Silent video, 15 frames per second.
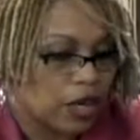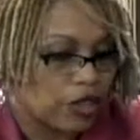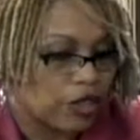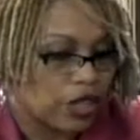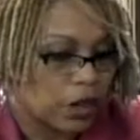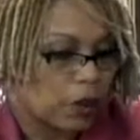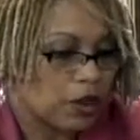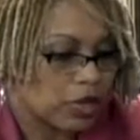
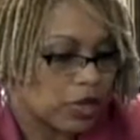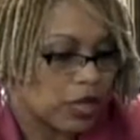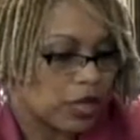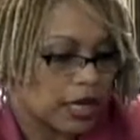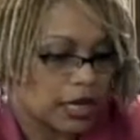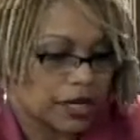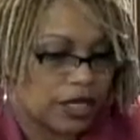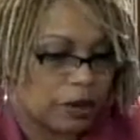she was just
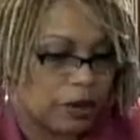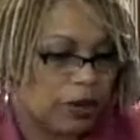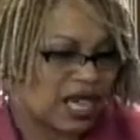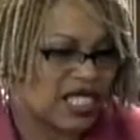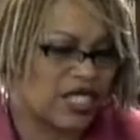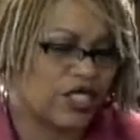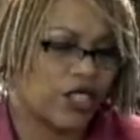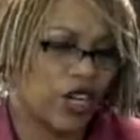saying to me when I
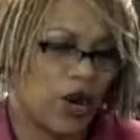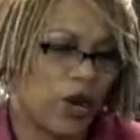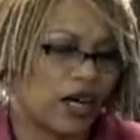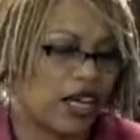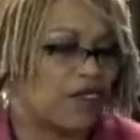said, you know what,